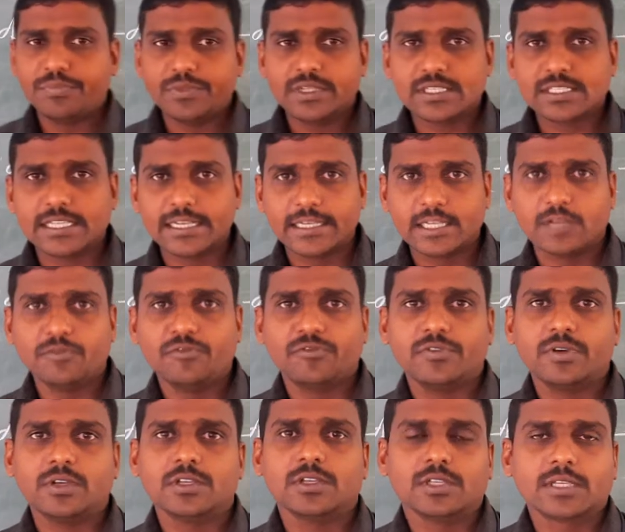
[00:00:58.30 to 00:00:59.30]
set of
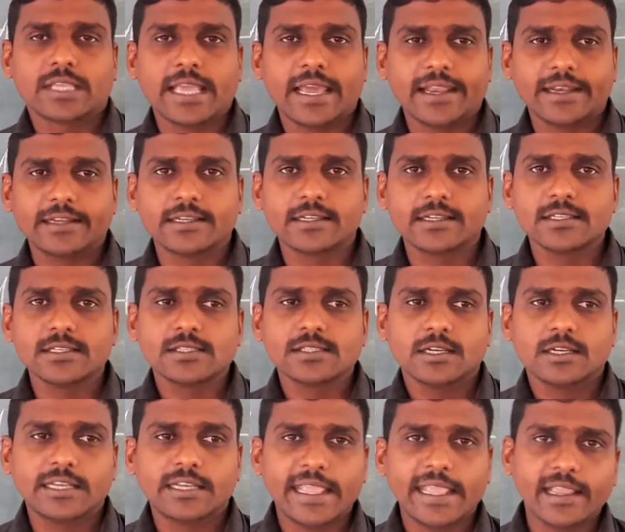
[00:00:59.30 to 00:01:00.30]
characters
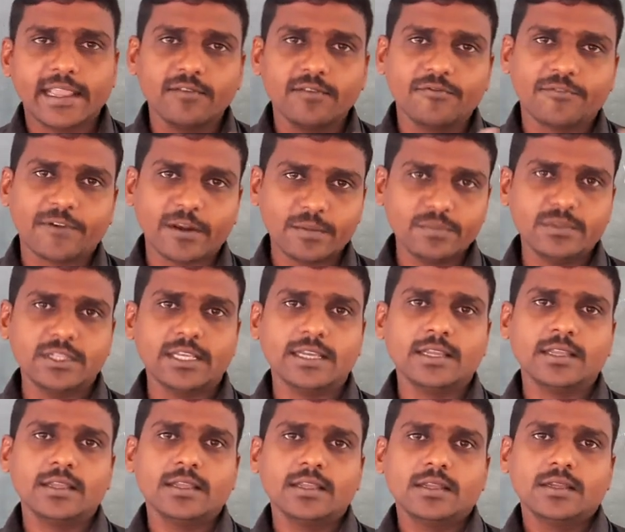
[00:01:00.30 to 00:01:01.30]
taken from
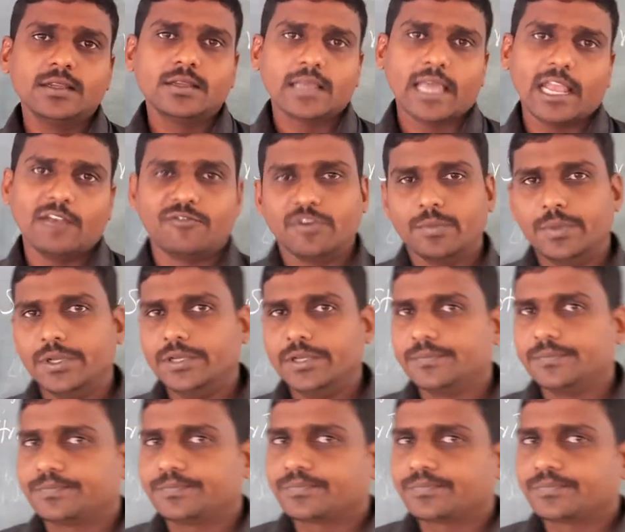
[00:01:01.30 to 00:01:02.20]
the alphabet.